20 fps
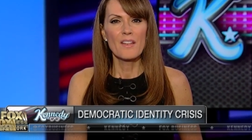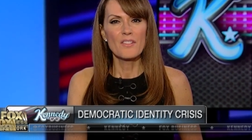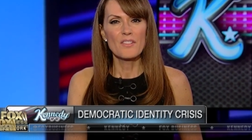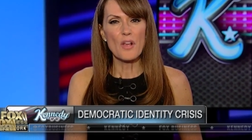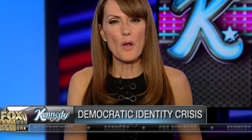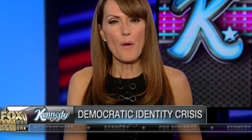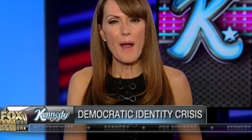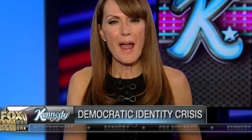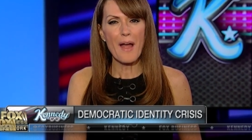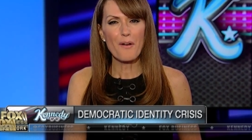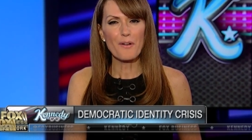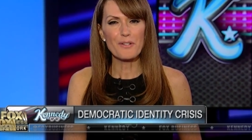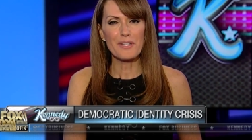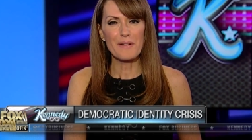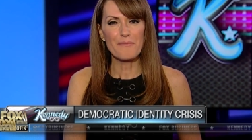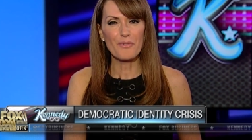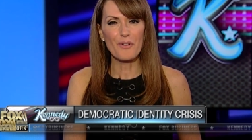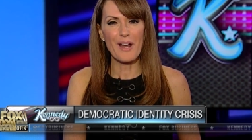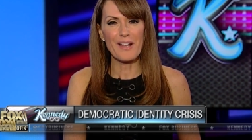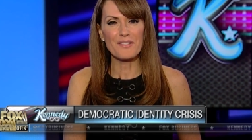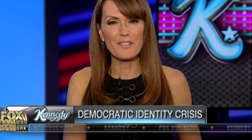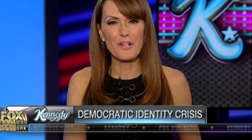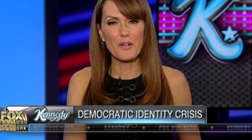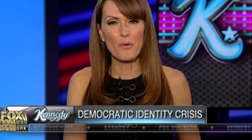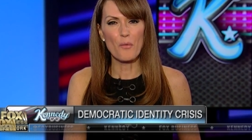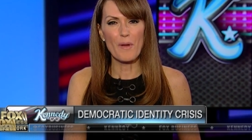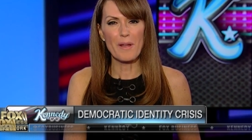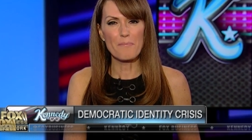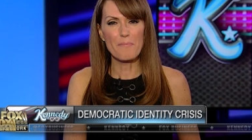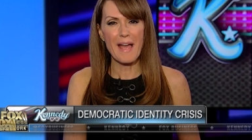So how are Democrats
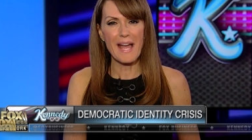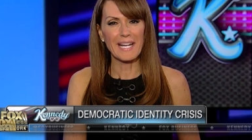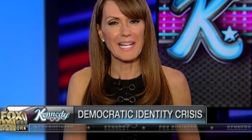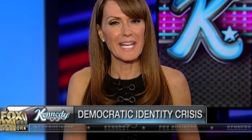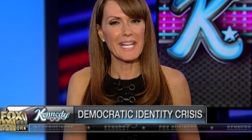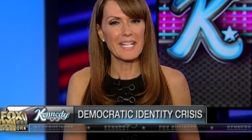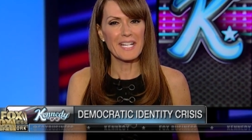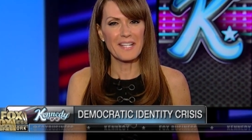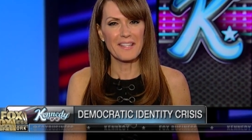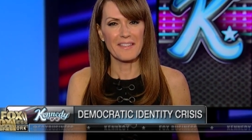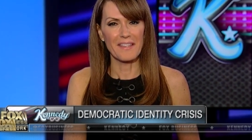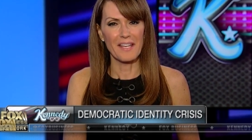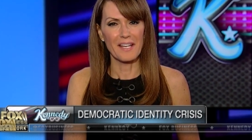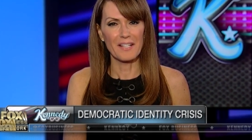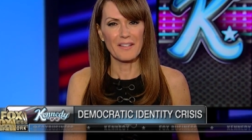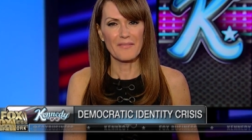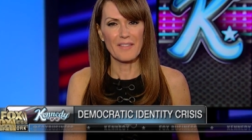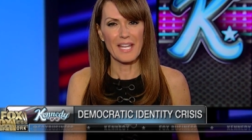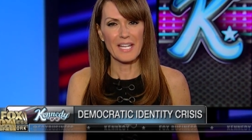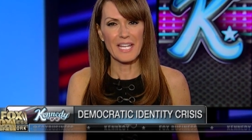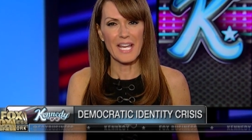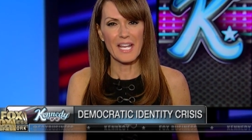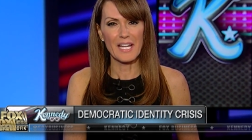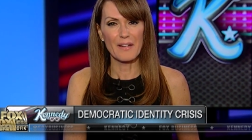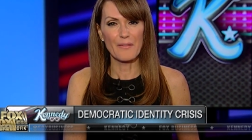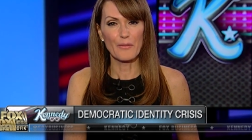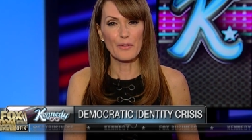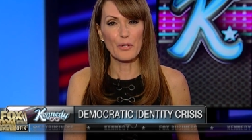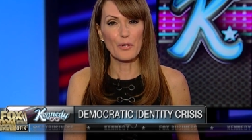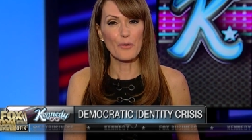going to win back anything if they
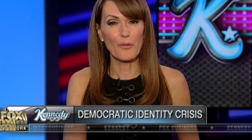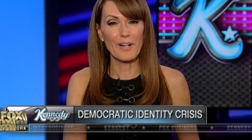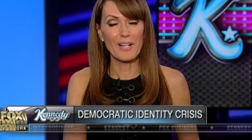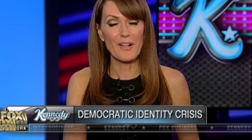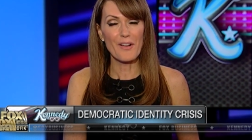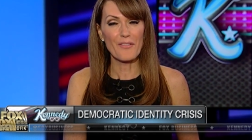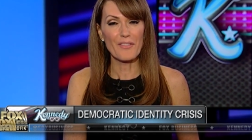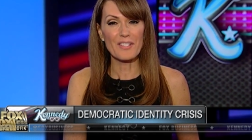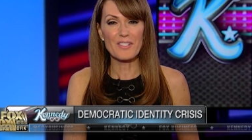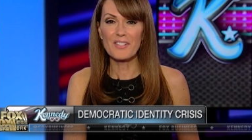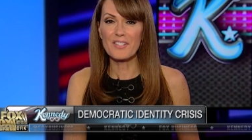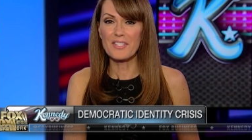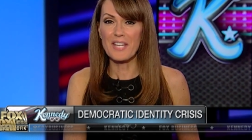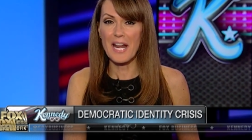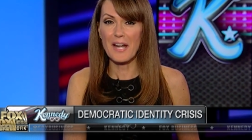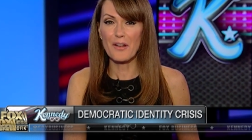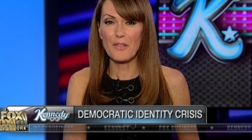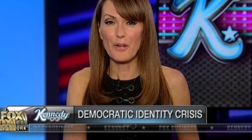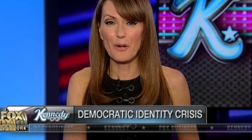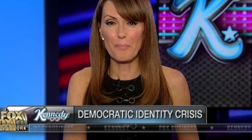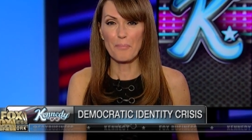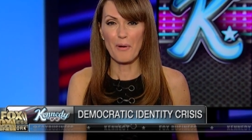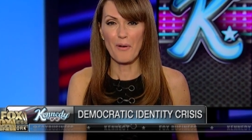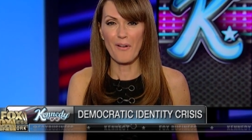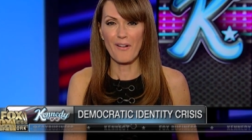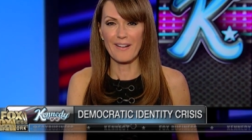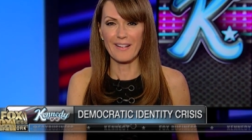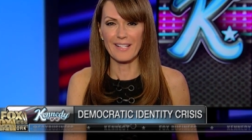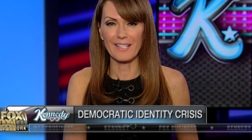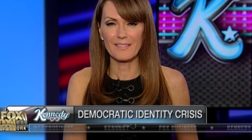can't even agree on the state of their
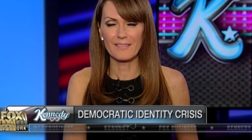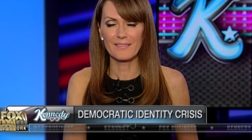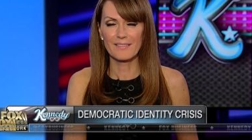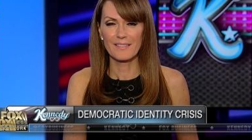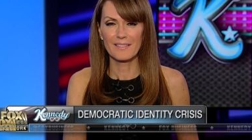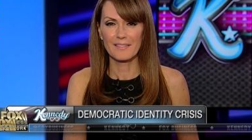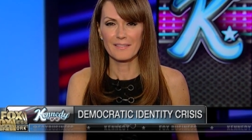party?